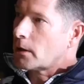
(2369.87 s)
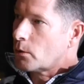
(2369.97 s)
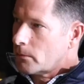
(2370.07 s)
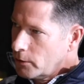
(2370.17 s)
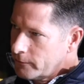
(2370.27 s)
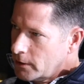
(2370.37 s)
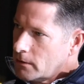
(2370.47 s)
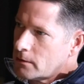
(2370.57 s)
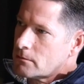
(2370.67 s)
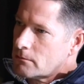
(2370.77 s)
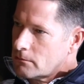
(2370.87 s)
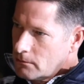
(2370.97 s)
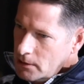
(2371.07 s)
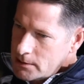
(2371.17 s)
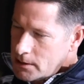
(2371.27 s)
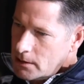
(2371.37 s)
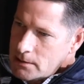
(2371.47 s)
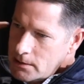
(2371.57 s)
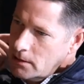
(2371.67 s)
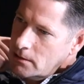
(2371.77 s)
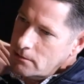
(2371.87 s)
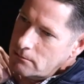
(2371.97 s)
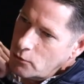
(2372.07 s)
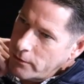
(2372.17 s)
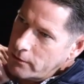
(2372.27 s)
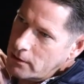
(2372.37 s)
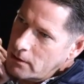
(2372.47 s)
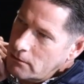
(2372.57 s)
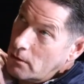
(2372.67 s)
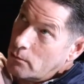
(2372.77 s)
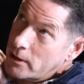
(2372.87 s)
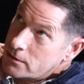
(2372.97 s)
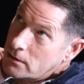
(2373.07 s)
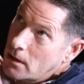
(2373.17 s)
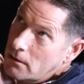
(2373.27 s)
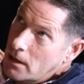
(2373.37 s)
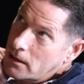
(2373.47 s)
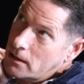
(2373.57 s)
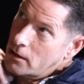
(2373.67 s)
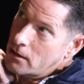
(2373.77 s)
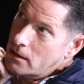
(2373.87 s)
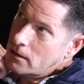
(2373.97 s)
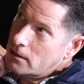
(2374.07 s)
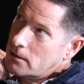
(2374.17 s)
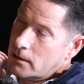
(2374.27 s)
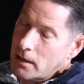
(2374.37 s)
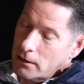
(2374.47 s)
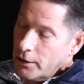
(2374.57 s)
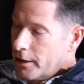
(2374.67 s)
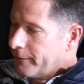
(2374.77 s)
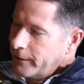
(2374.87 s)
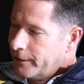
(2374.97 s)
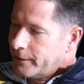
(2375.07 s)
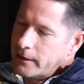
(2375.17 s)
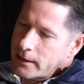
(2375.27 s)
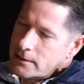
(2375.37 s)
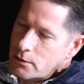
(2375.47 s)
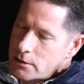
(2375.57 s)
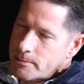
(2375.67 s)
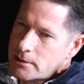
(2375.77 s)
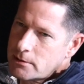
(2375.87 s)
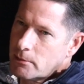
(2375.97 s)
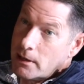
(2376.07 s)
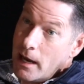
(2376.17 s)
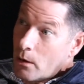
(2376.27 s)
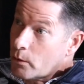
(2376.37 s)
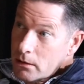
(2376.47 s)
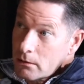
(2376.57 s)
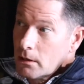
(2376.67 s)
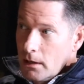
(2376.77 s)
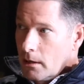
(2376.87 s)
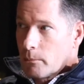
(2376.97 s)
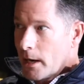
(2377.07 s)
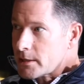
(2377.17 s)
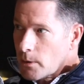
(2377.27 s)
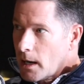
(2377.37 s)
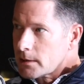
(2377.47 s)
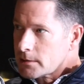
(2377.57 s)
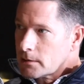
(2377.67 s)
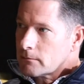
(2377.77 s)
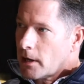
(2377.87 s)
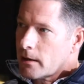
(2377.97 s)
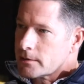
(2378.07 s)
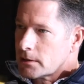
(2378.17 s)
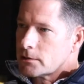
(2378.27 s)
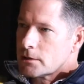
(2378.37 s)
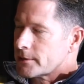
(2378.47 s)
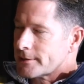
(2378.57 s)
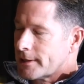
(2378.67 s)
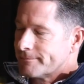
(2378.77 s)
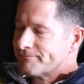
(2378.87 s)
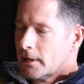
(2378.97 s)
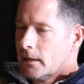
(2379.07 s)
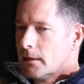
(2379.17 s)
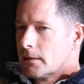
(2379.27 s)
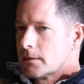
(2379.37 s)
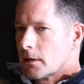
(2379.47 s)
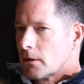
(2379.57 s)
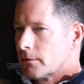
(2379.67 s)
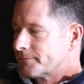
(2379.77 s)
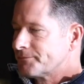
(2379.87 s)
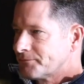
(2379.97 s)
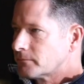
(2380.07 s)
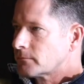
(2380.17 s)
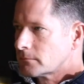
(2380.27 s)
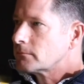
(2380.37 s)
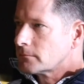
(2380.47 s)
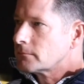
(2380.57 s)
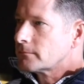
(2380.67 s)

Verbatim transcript: want to move to the sure. East Tennessee, northern or Western Carolina area, mm-hmm. and they mm-hmm. look over there and they're like, it's too expensive. But yep. now we're price wise and housing just the same. I mean, it's so, so, close. It's not like you